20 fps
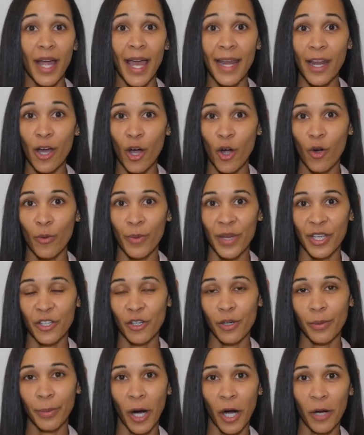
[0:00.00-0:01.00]
at home in
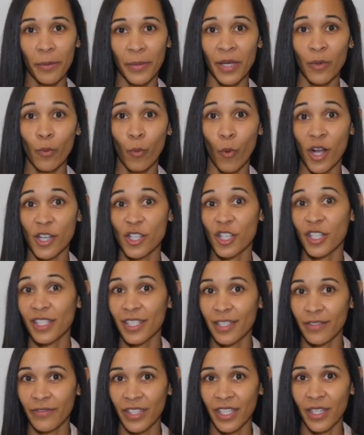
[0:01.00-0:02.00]
your apartment watching
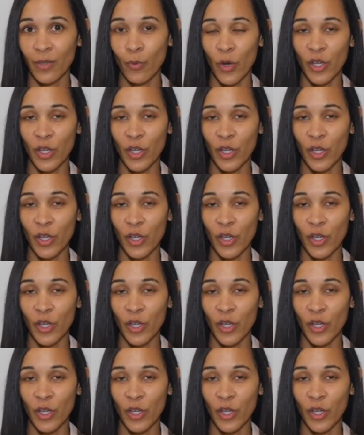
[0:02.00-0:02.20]
TV